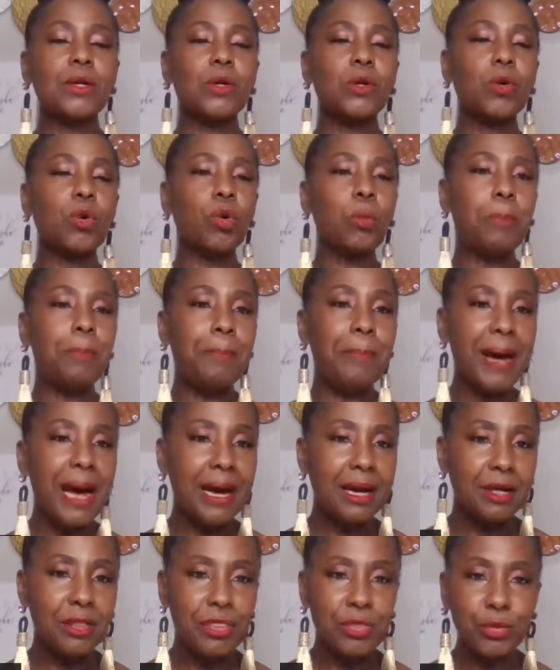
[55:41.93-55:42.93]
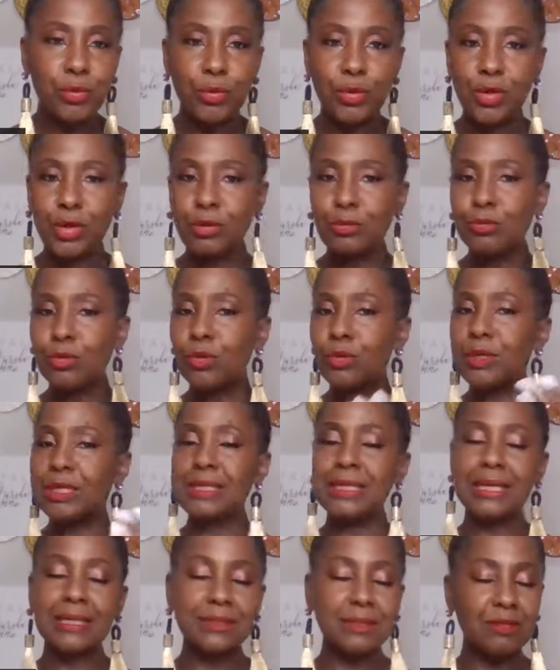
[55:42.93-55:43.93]
go back through your
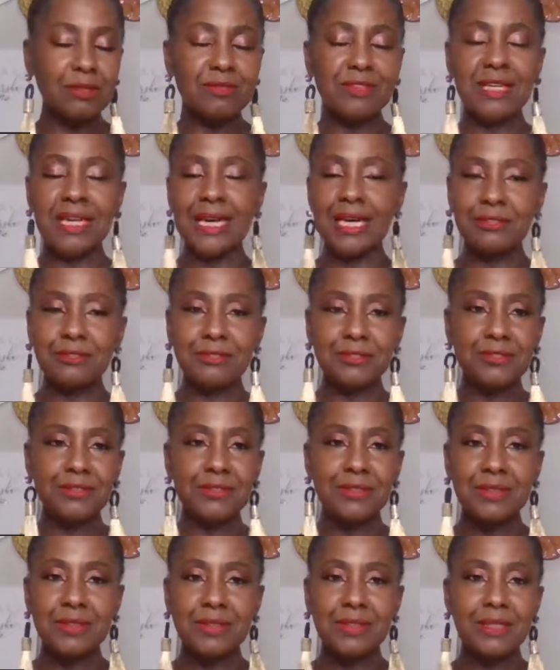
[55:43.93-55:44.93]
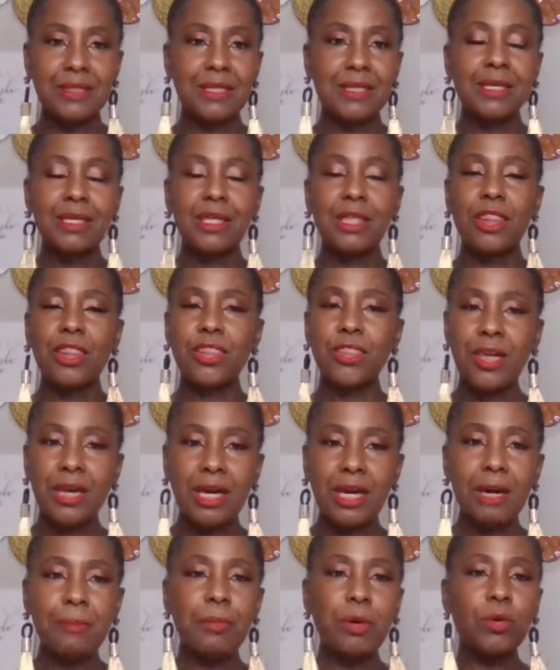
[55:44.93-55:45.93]
Rolodex of life.
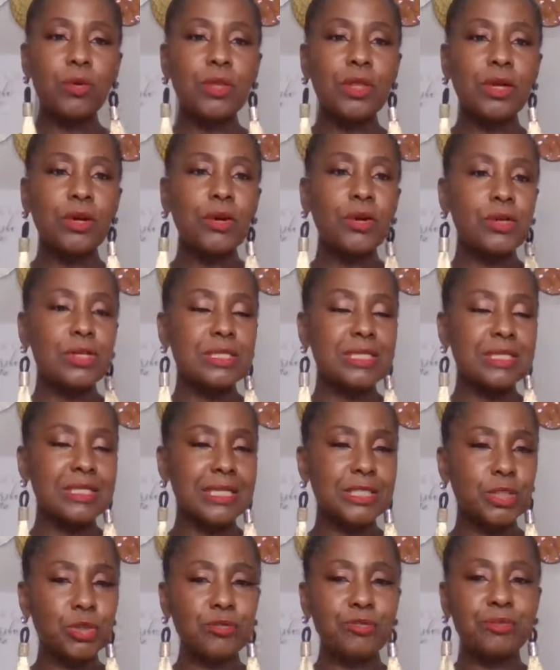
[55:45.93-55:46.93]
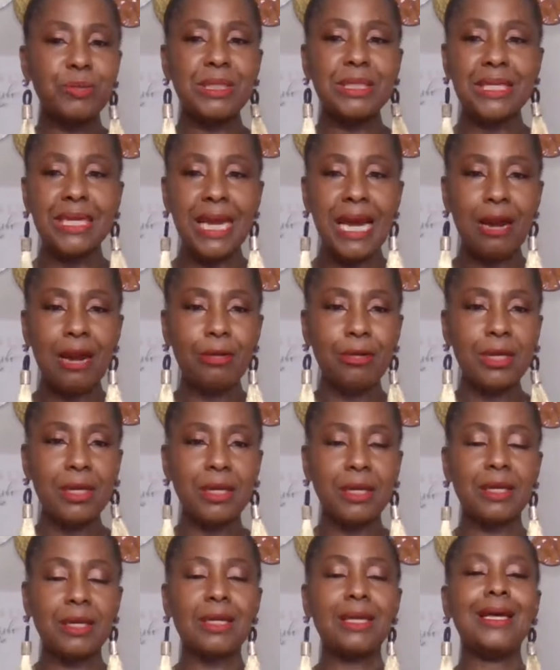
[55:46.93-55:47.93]
Think about the hurts that you've been
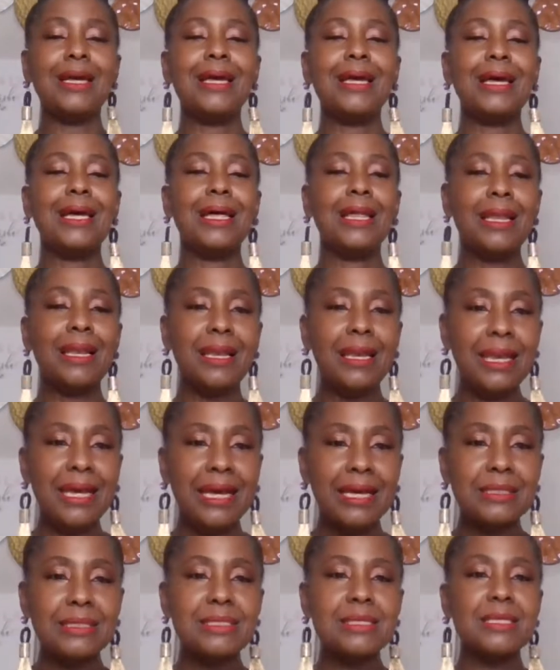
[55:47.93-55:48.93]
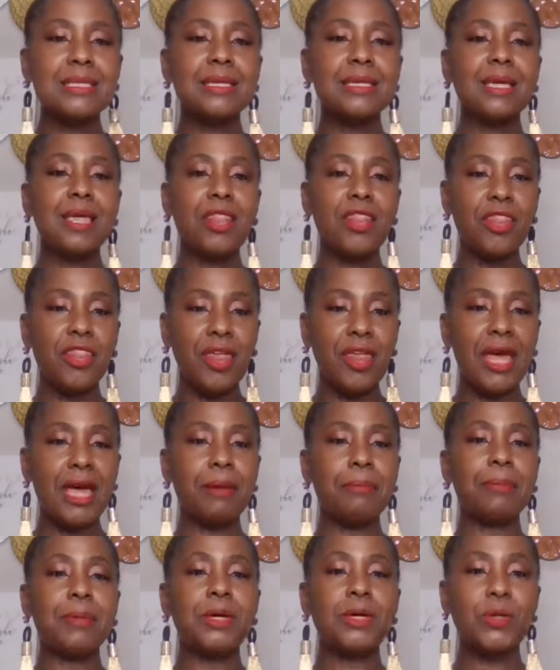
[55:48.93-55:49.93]
carrying. Let
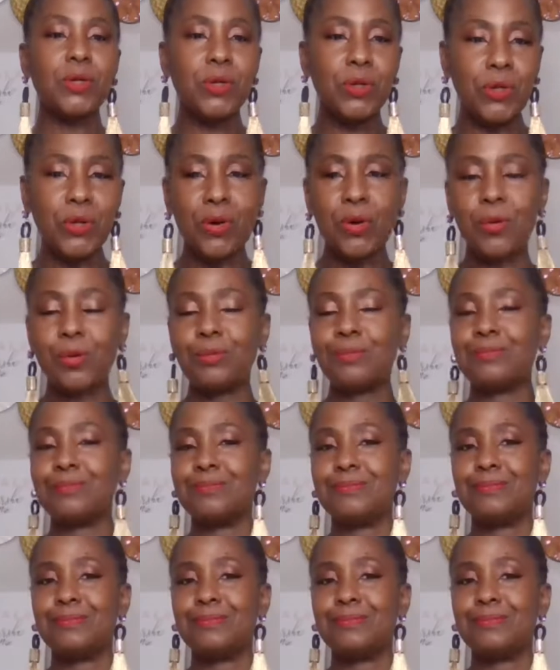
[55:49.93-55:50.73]
them go.